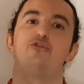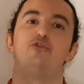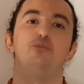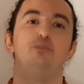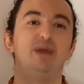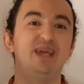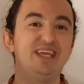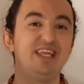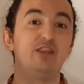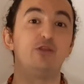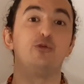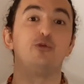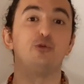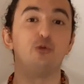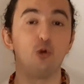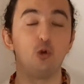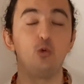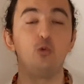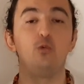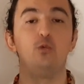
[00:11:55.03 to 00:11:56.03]
to make it
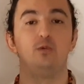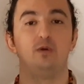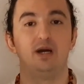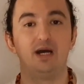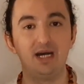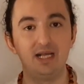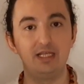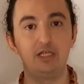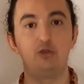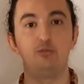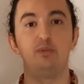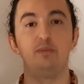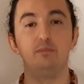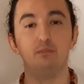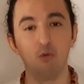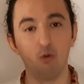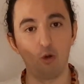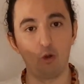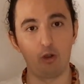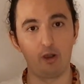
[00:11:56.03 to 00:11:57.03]
grow a little bit
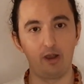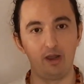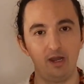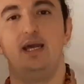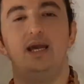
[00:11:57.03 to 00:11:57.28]
more.